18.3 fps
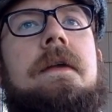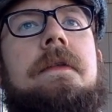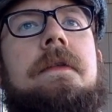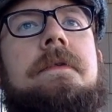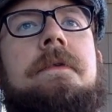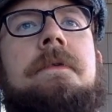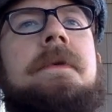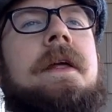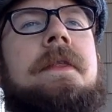
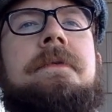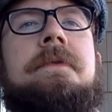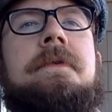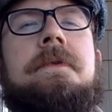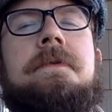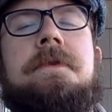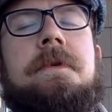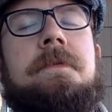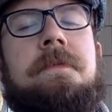through, not through
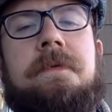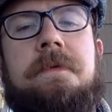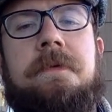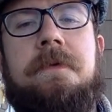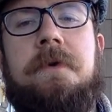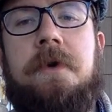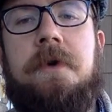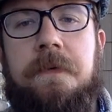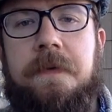YouTube,
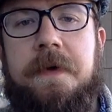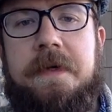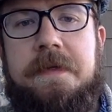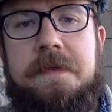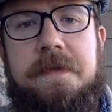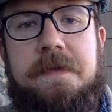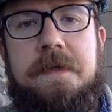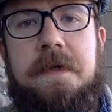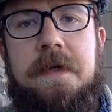through
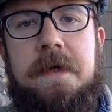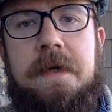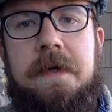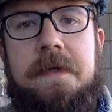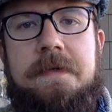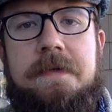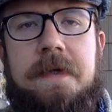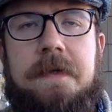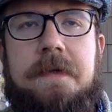
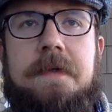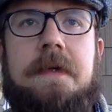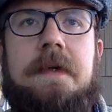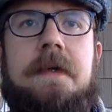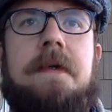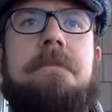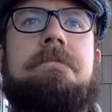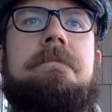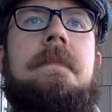
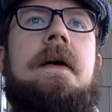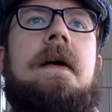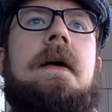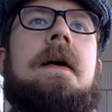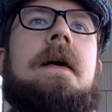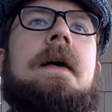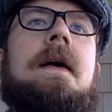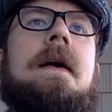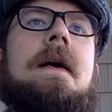goodreads.com,
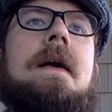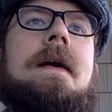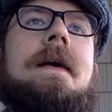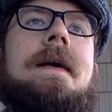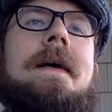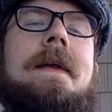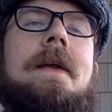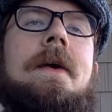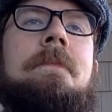
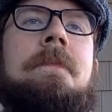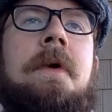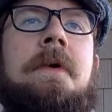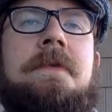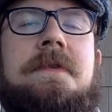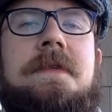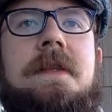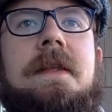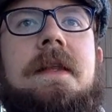and I'll
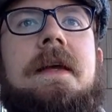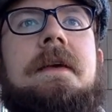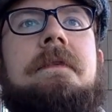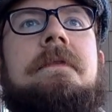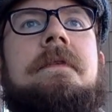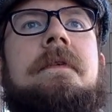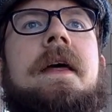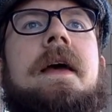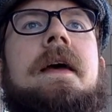post the link
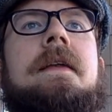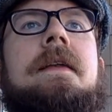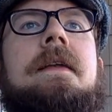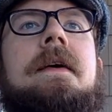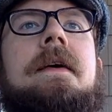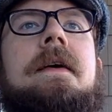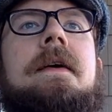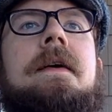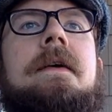for that.
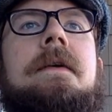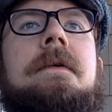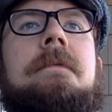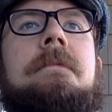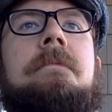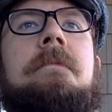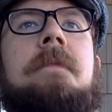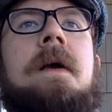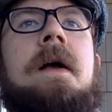
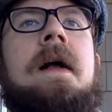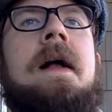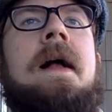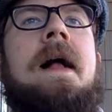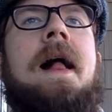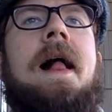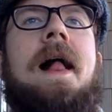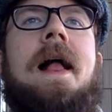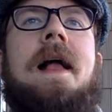
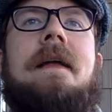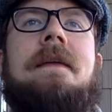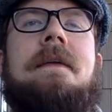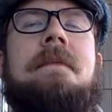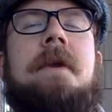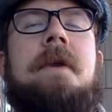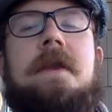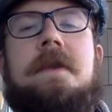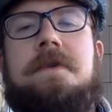And
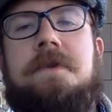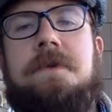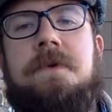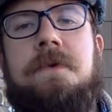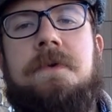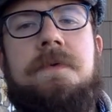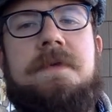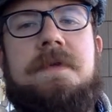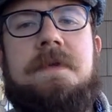I'm going to
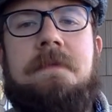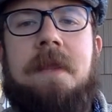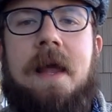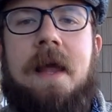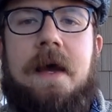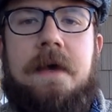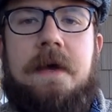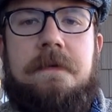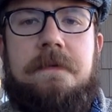do some
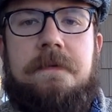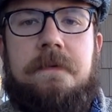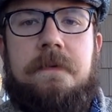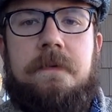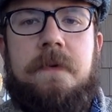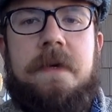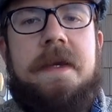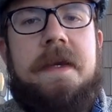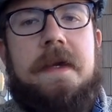live
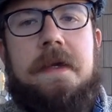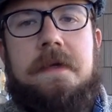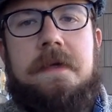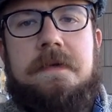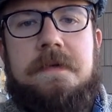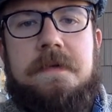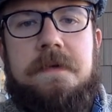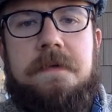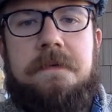
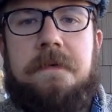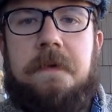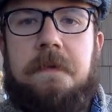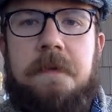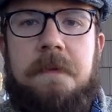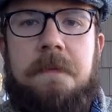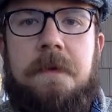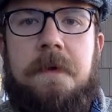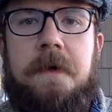readings from
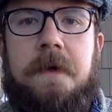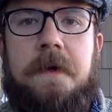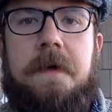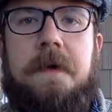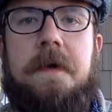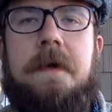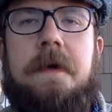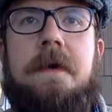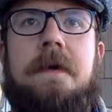the book
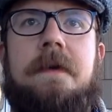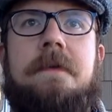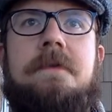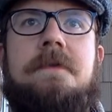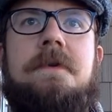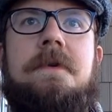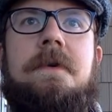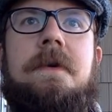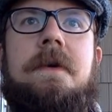
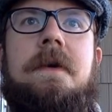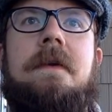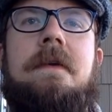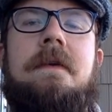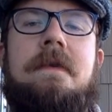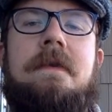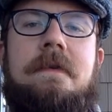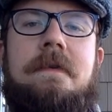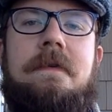
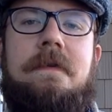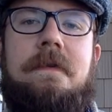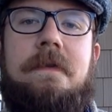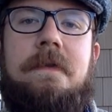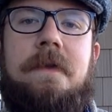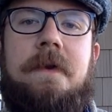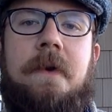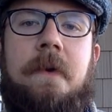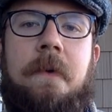during
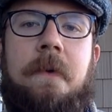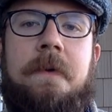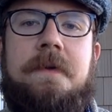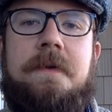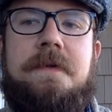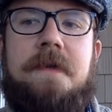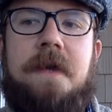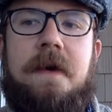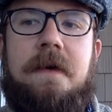the
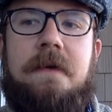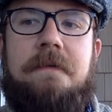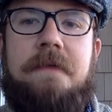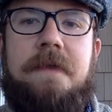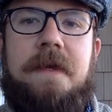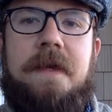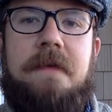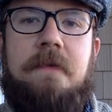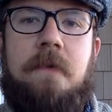course of
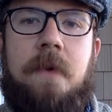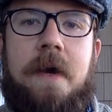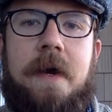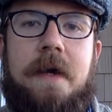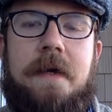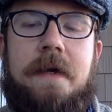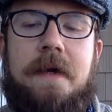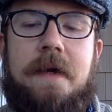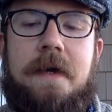the
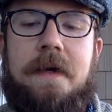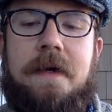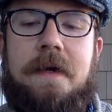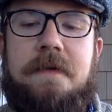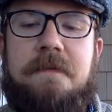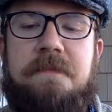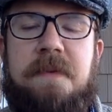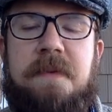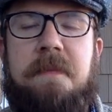giveaway
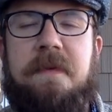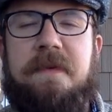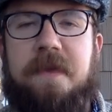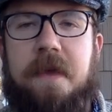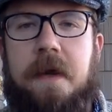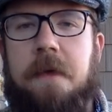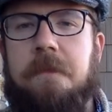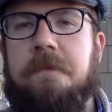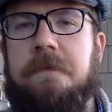as people
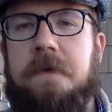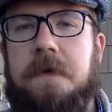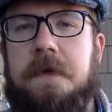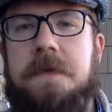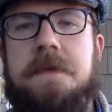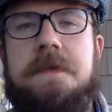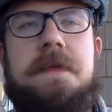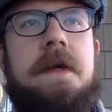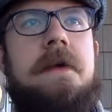sign up for it
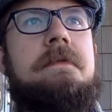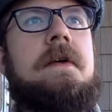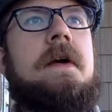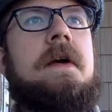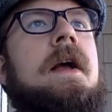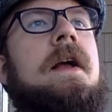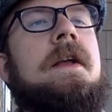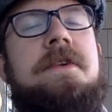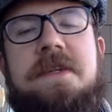and stuff,
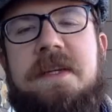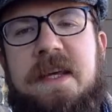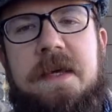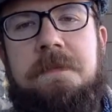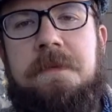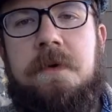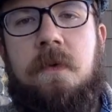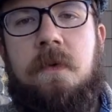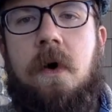just to
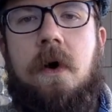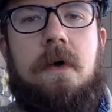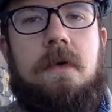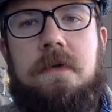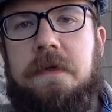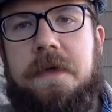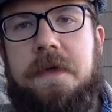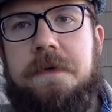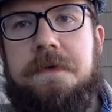keep you
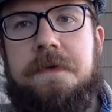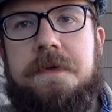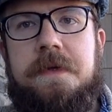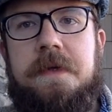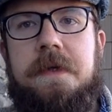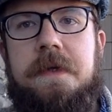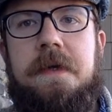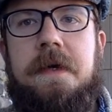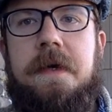all
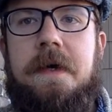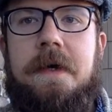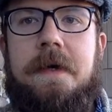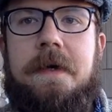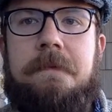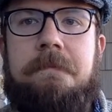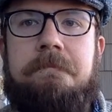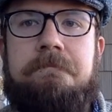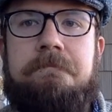interested.
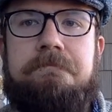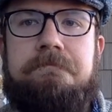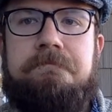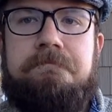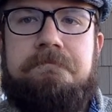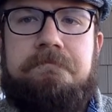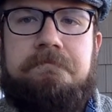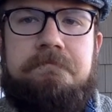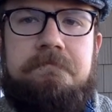
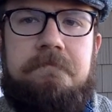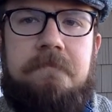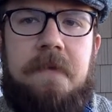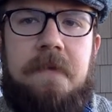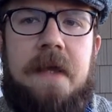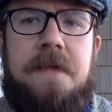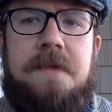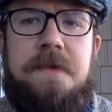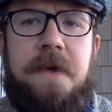
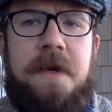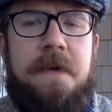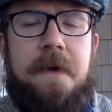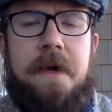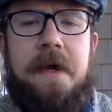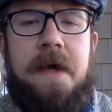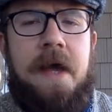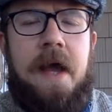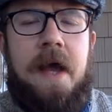And so
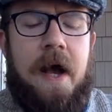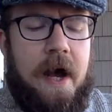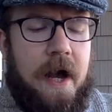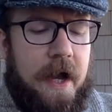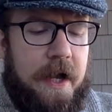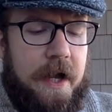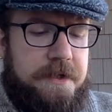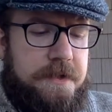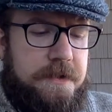anyway,
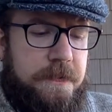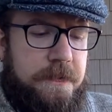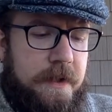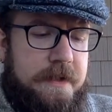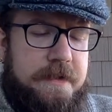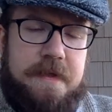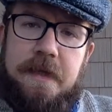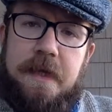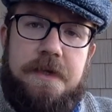I just
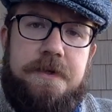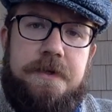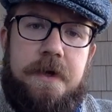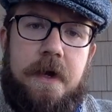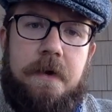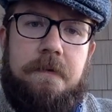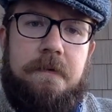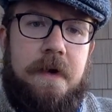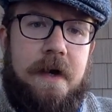wanted to let you
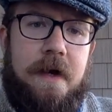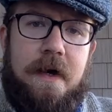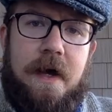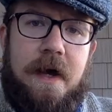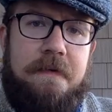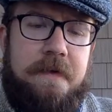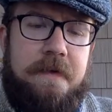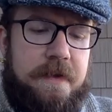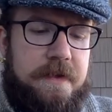know.
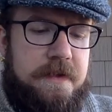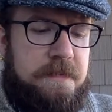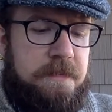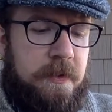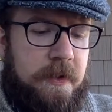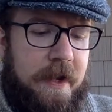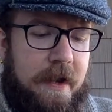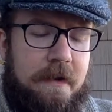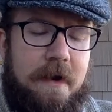I've got this
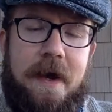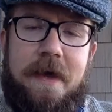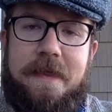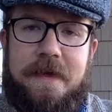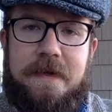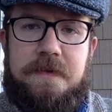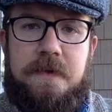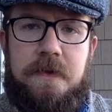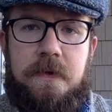book out. I
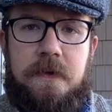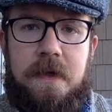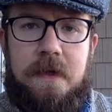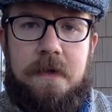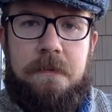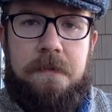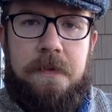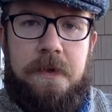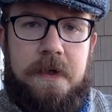think it's a good
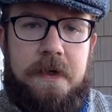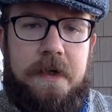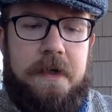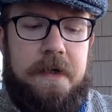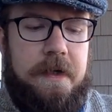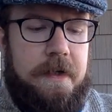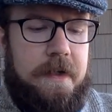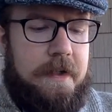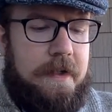little book.
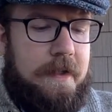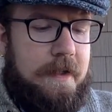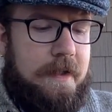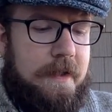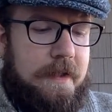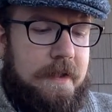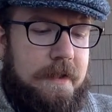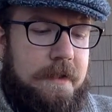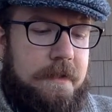
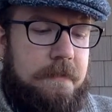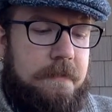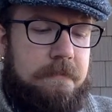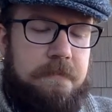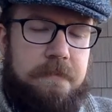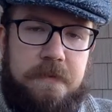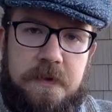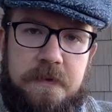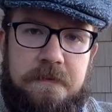
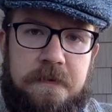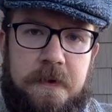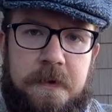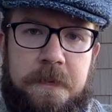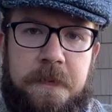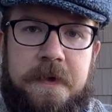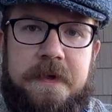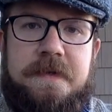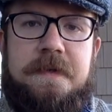You've
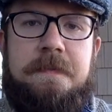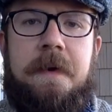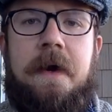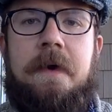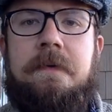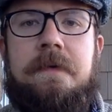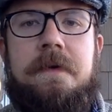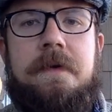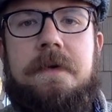heard what it's
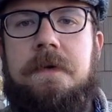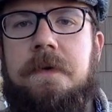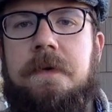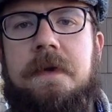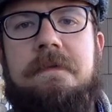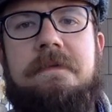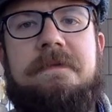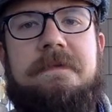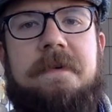about. You
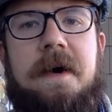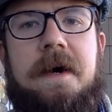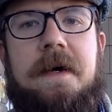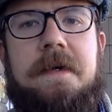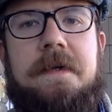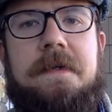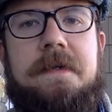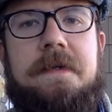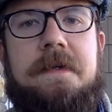can
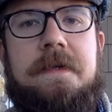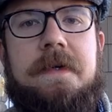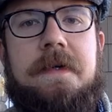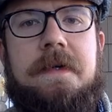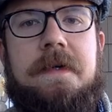find